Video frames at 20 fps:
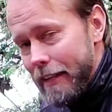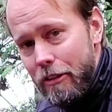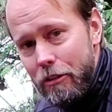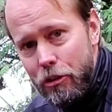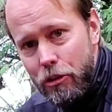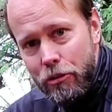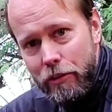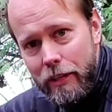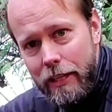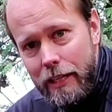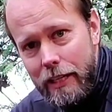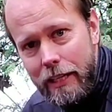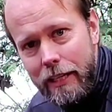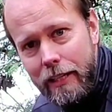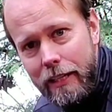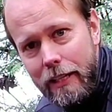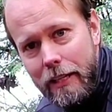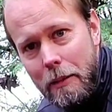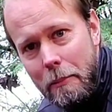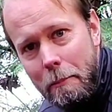of the tree
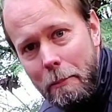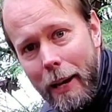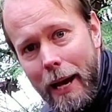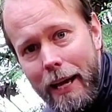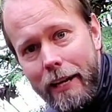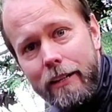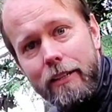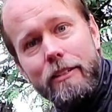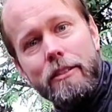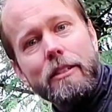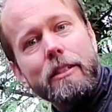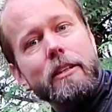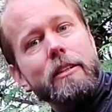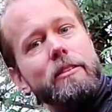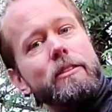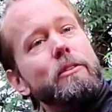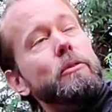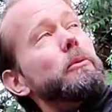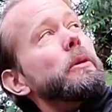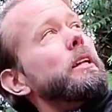matters
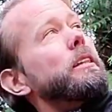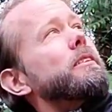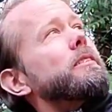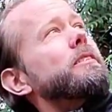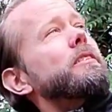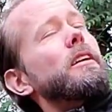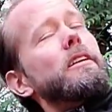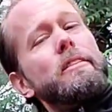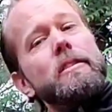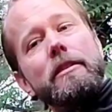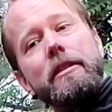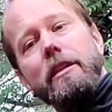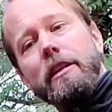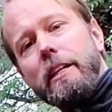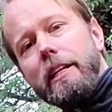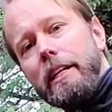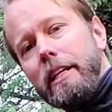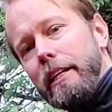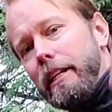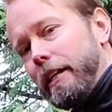because of the way the sun's going to
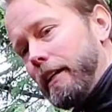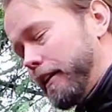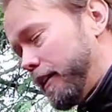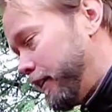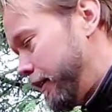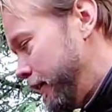hit it,